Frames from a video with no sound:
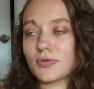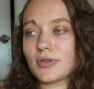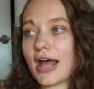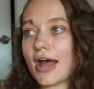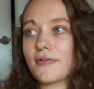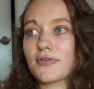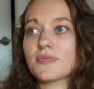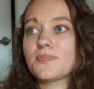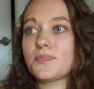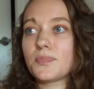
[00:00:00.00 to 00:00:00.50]

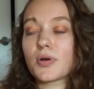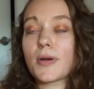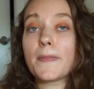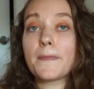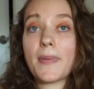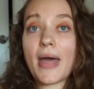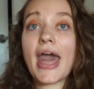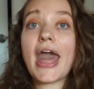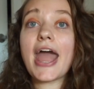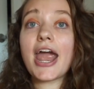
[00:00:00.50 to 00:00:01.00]
I was
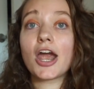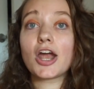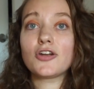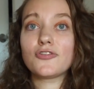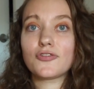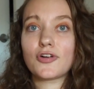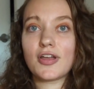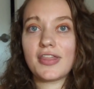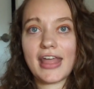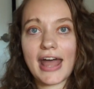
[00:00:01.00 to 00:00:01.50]
prepared
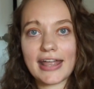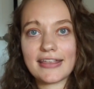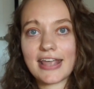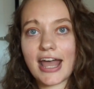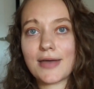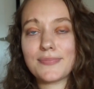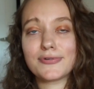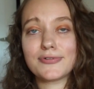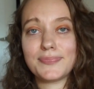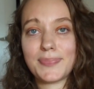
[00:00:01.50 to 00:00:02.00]
for that
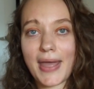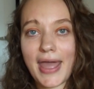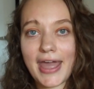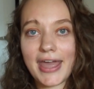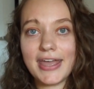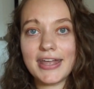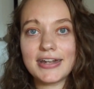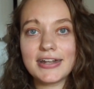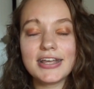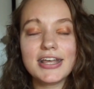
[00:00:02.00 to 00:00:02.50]
type of
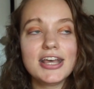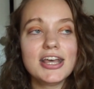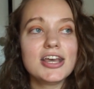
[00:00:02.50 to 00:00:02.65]
pain.